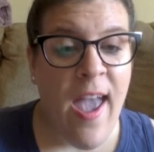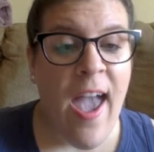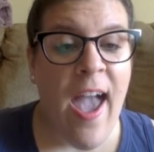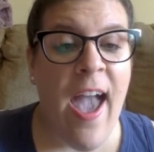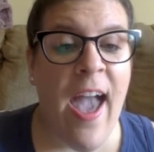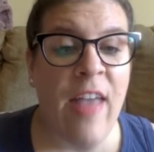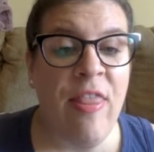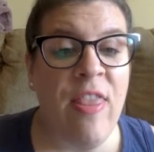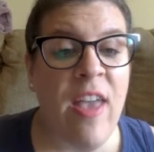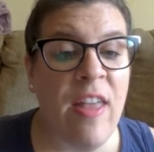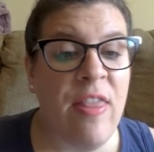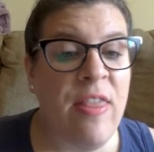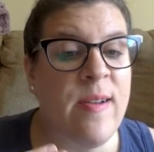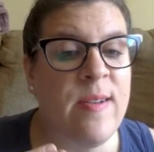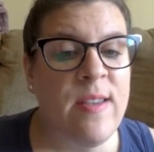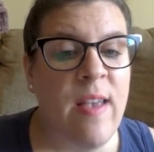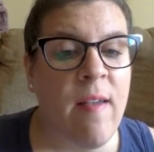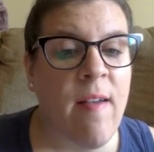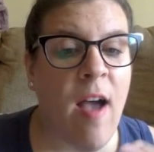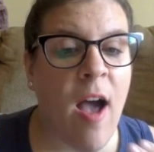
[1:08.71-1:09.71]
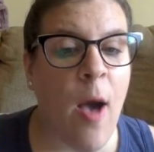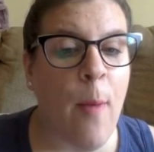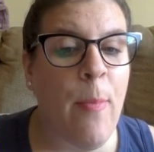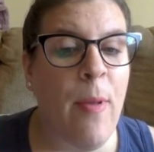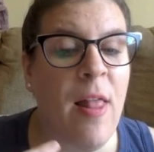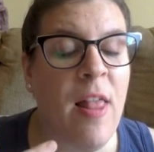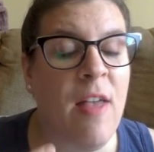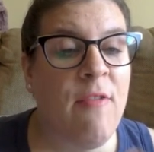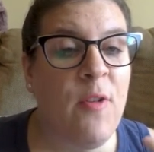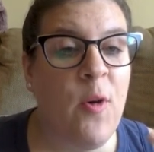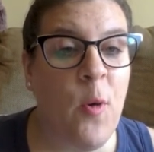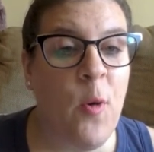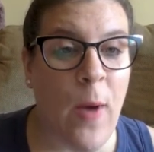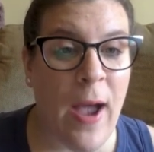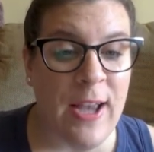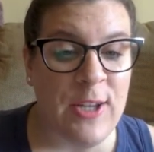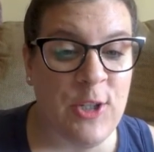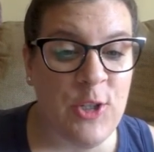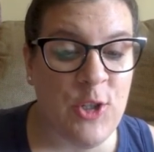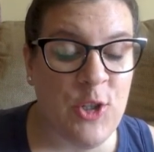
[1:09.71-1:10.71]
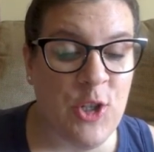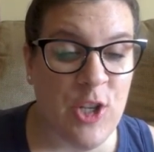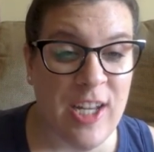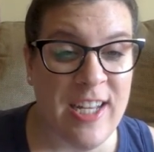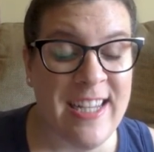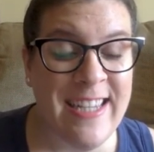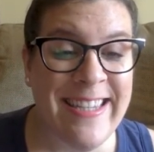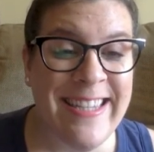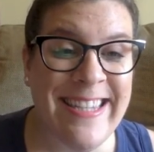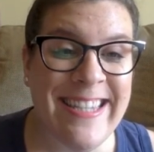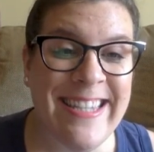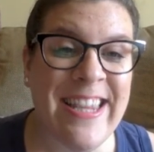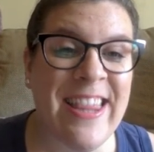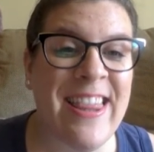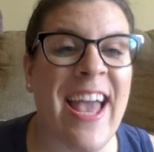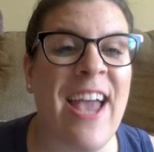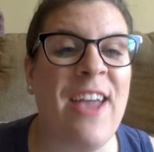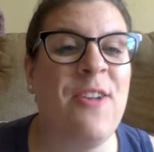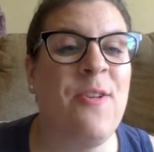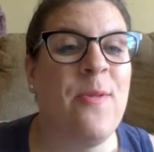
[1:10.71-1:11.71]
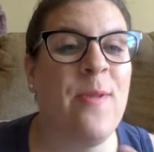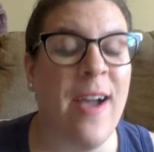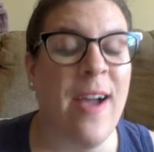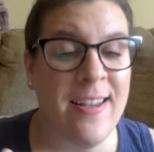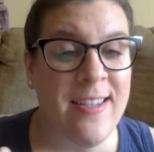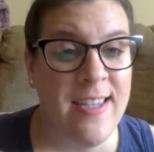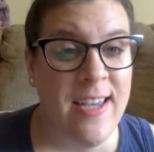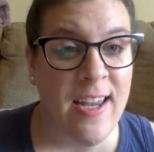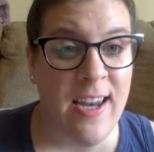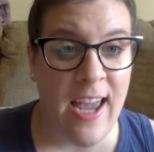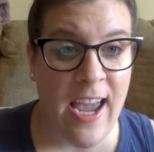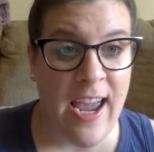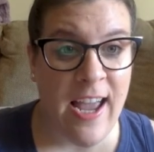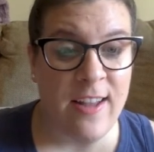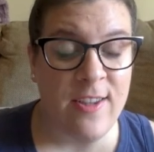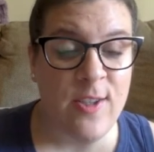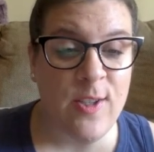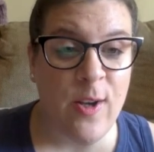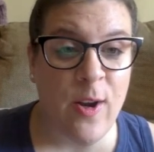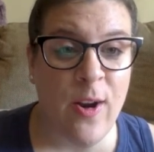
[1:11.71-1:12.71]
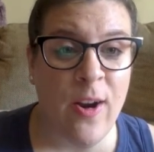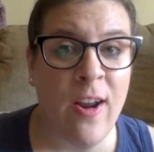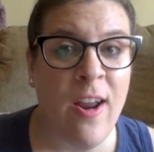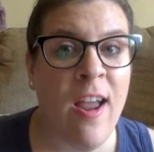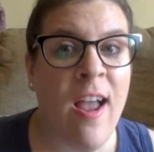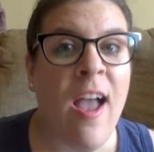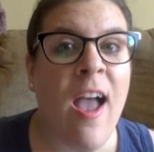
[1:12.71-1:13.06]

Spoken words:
and then there's a couple of questions that you guys can answer.